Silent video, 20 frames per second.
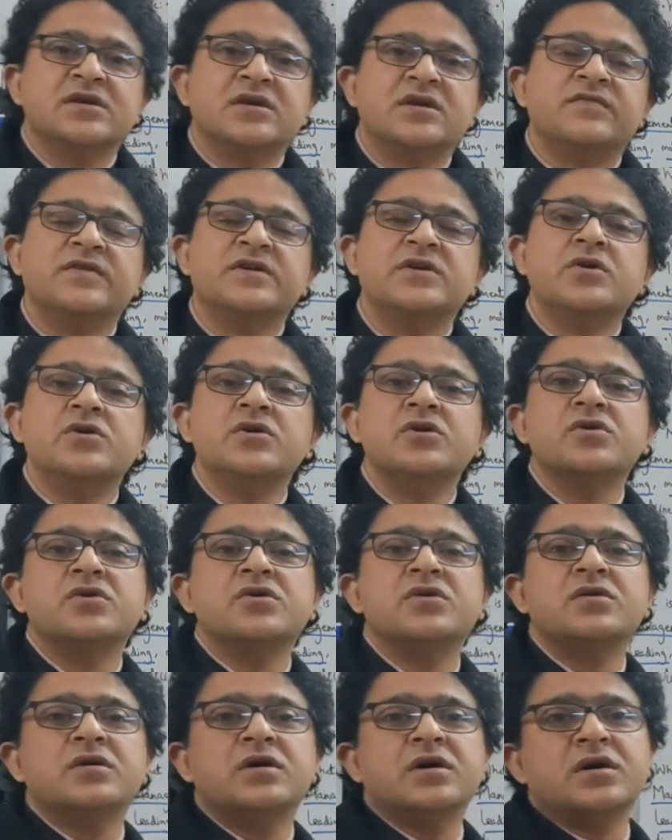We don't
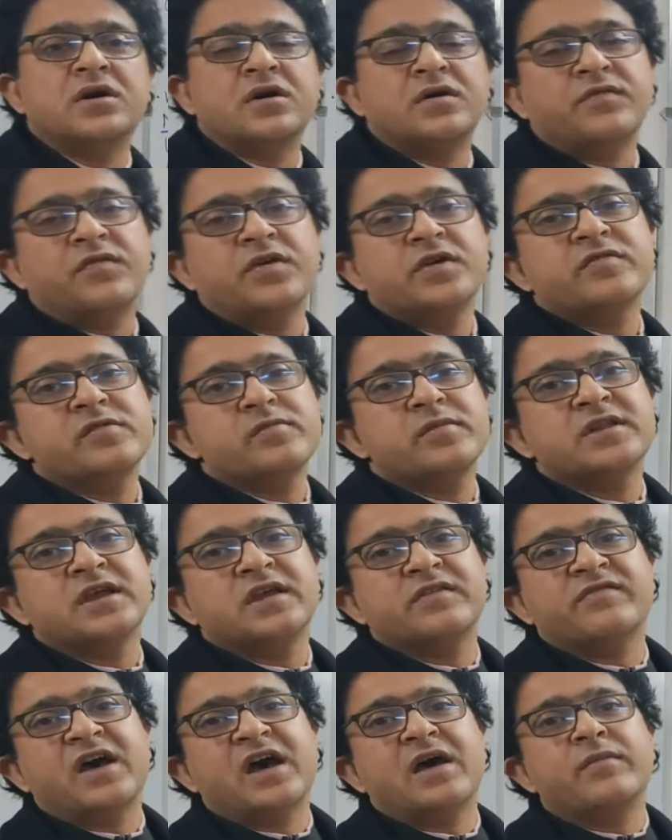know what will be the
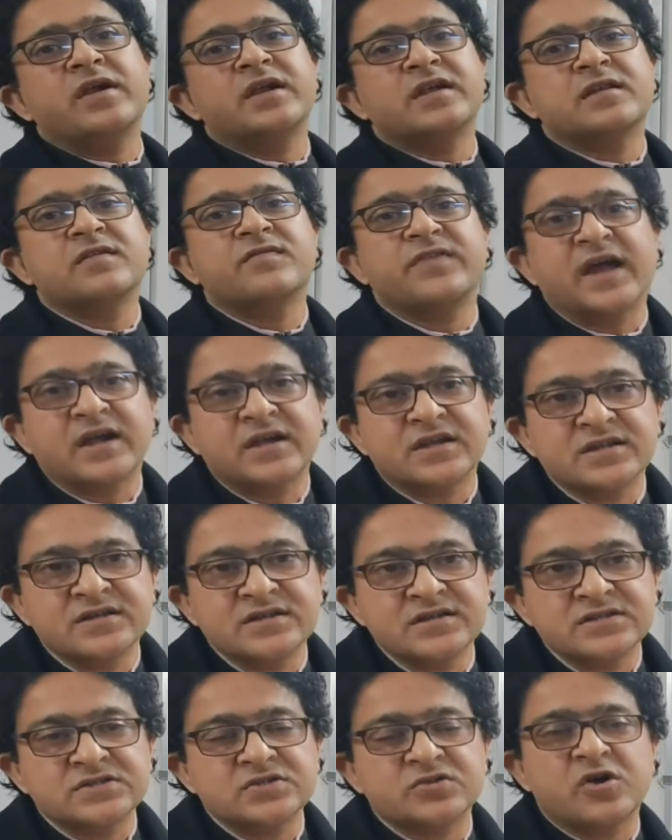environmental
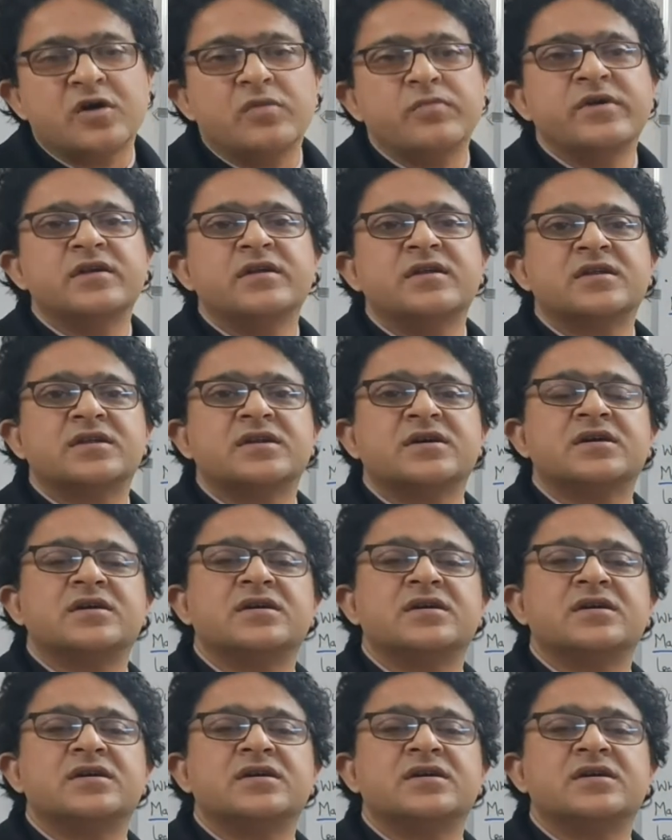factors, government